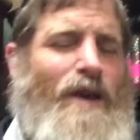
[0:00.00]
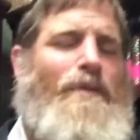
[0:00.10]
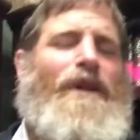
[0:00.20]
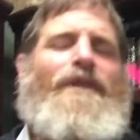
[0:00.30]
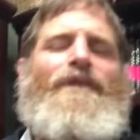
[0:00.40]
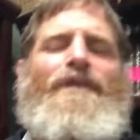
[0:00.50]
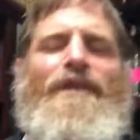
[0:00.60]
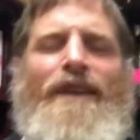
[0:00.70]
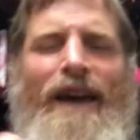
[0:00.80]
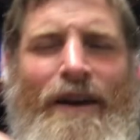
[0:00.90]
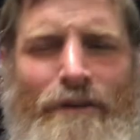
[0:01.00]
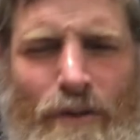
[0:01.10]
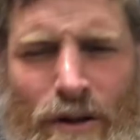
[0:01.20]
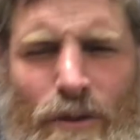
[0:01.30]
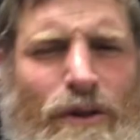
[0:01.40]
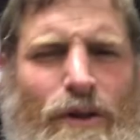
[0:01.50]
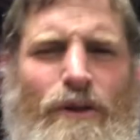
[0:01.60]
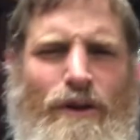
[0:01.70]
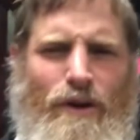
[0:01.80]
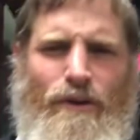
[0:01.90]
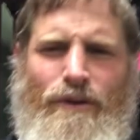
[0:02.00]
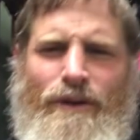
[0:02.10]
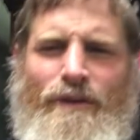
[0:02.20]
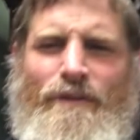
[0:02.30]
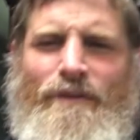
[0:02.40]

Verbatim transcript: But afterwards, it was still cold.